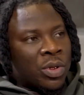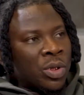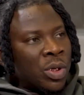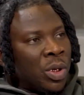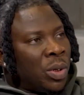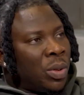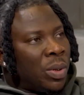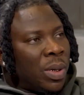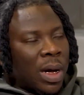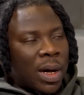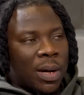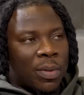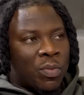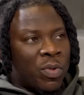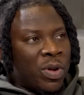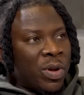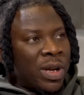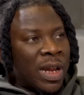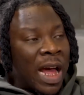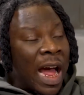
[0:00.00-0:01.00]
you know,
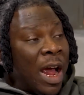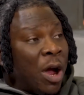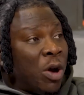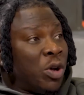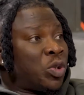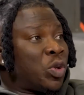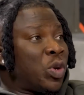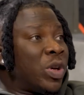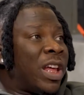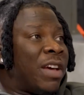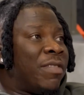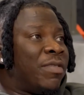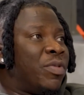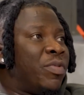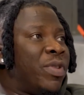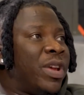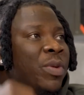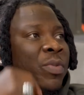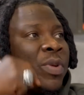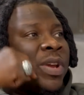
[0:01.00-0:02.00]
we I also
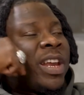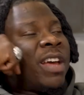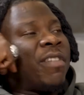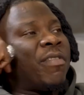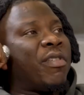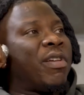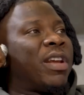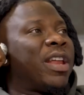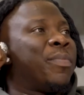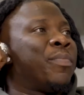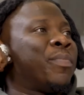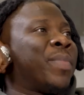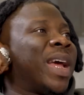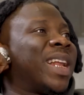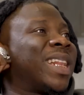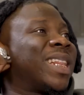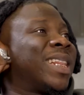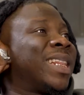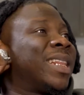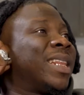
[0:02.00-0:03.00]
never we, we never really
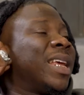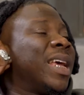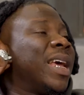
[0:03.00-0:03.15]
met